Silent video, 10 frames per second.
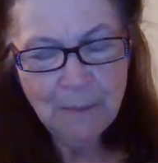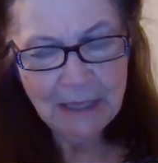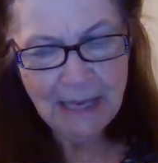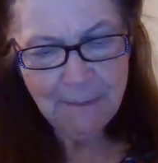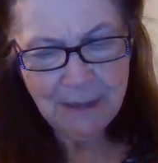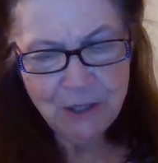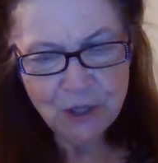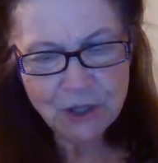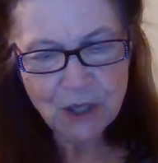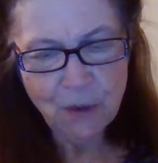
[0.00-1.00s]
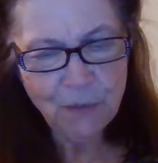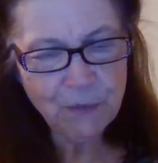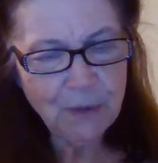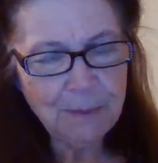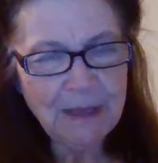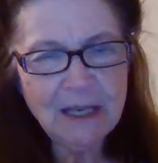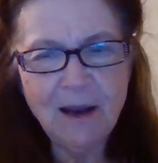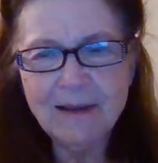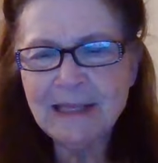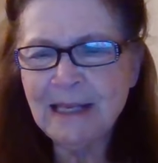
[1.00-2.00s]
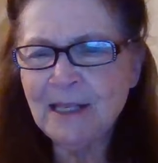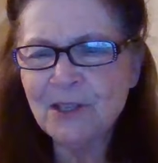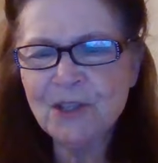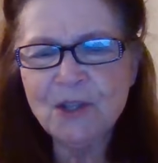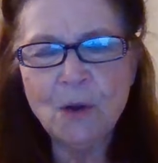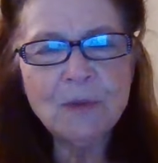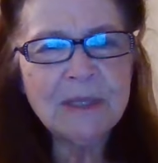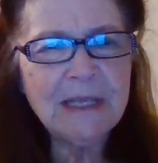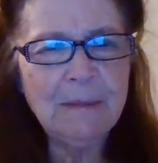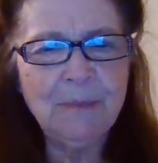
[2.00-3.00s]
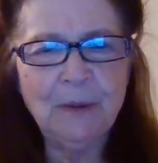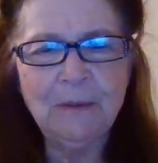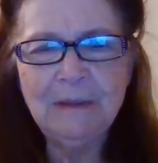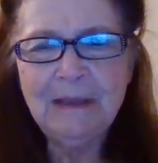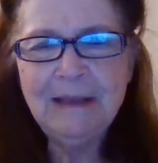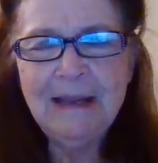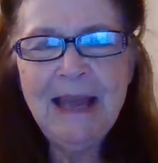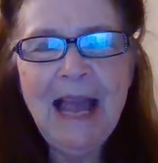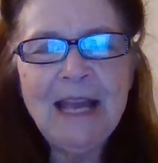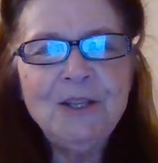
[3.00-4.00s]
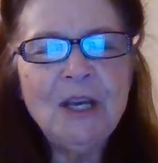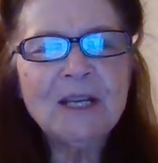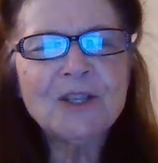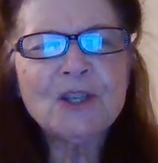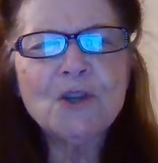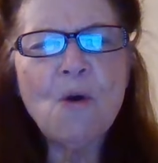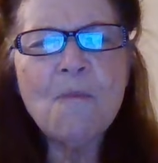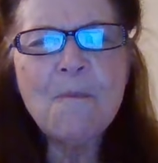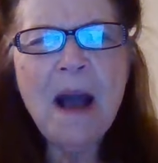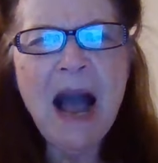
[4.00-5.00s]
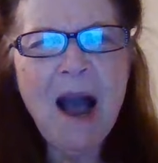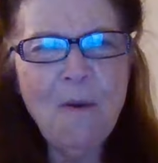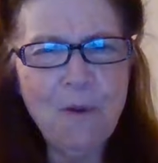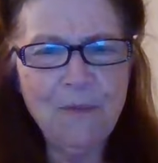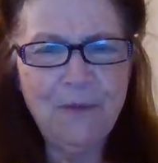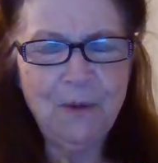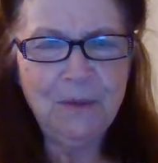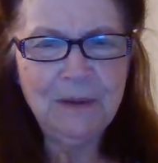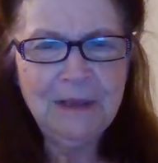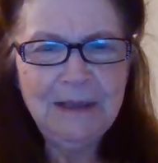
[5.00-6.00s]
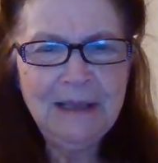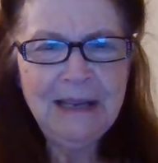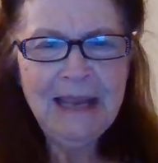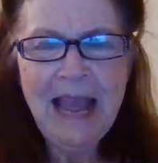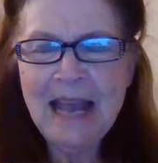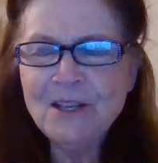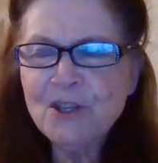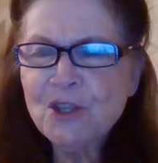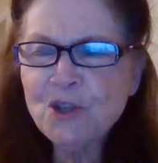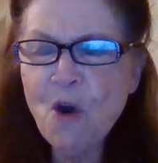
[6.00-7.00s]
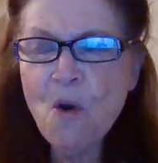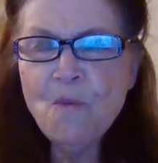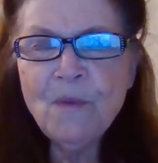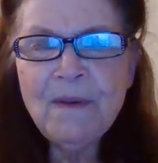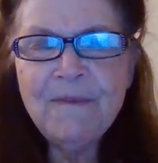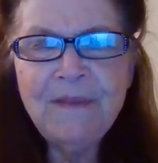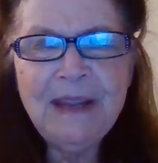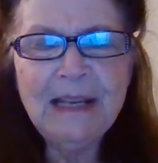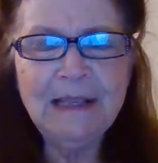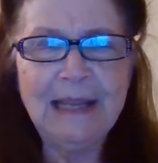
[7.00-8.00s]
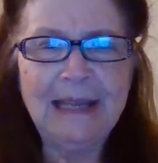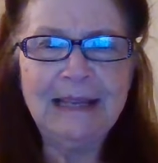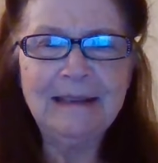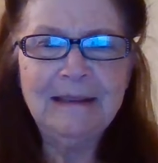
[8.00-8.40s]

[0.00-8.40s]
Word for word: But let me just go through it because it is so simple and yet so powerful and so revealing.